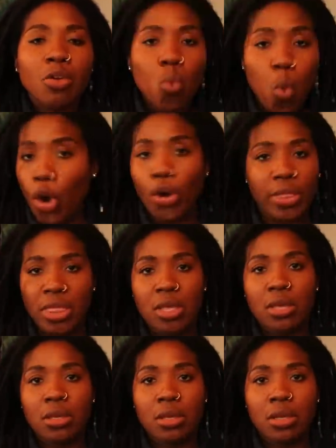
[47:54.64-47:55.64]

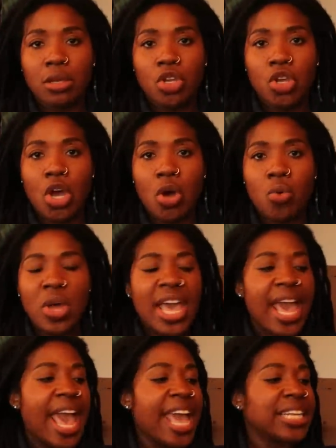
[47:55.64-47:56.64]
worth. You know,
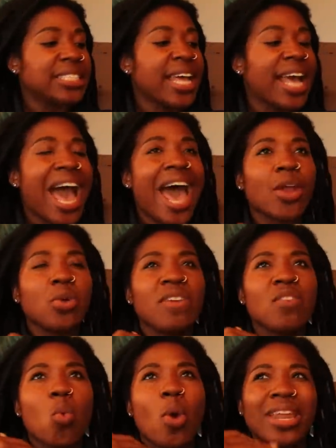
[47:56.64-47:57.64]
and it's like, I don't
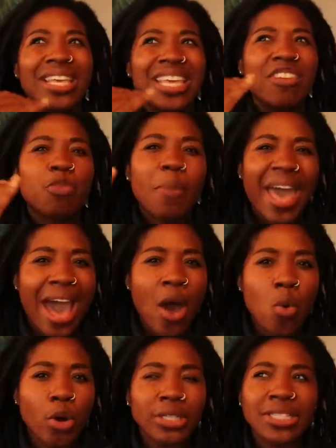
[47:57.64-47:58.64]
even want to give
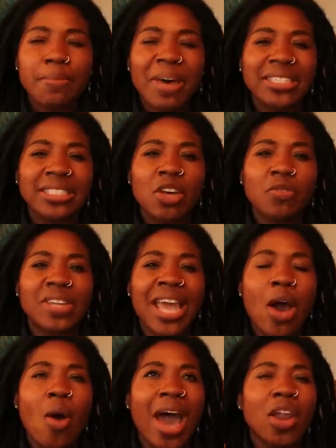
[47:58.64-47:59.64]
power to my
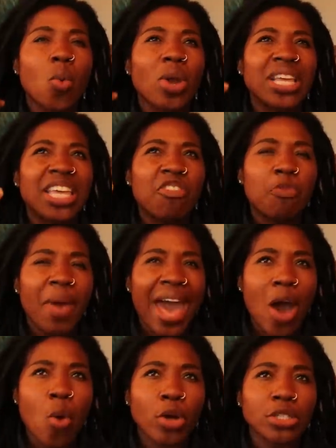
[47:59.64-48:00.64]
self-doubt. I don't want to give
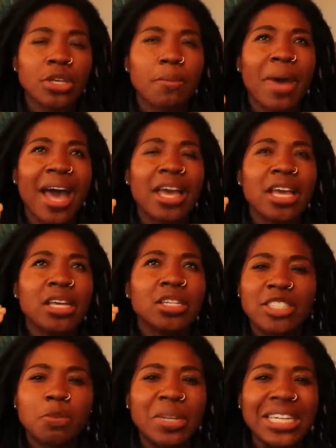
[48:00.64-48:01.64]
power to my
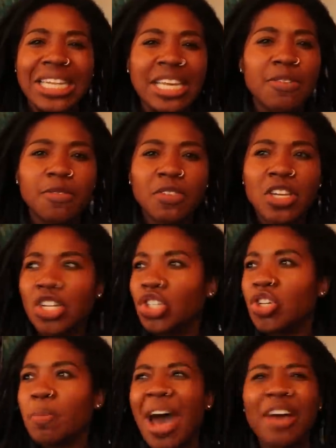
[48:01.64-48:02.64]
disbelief,
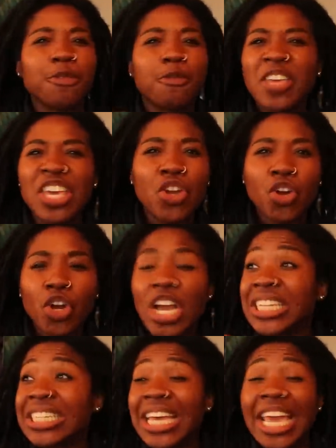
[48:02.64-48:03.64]
to my fear,
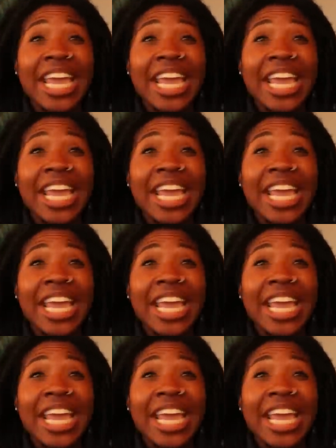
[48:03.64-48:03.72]
to